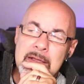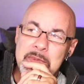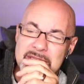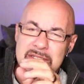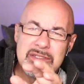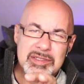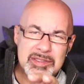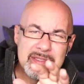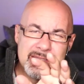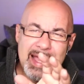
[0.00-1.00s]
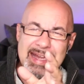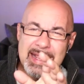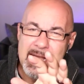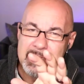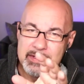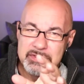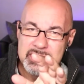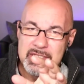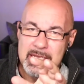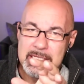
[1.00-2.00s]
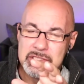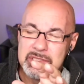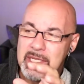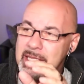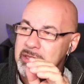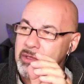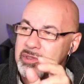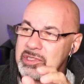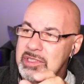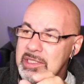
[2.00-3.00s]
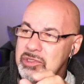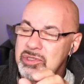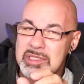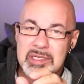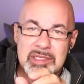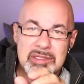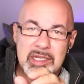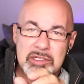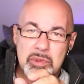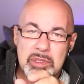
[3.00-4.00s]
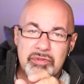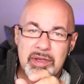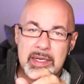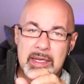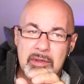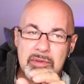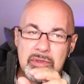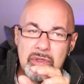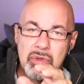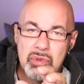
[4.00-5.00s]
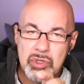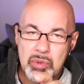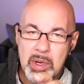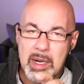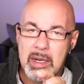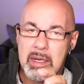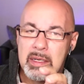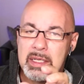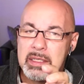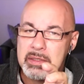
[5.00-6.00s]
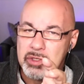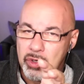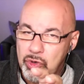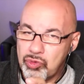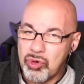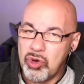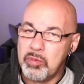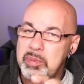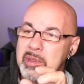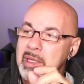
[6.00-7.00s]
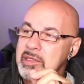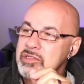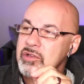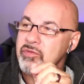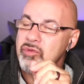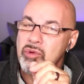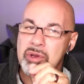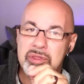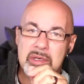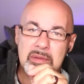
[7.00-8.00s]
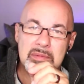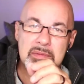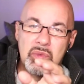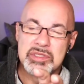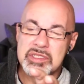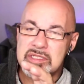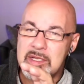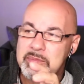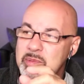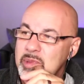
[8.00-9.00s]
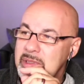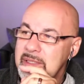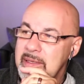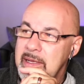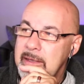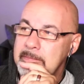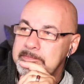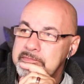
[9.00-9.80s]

But this is that kind of stage, the ethnocentricity stage, where you find out who you are in your group and so forth, and what's acceptable and not.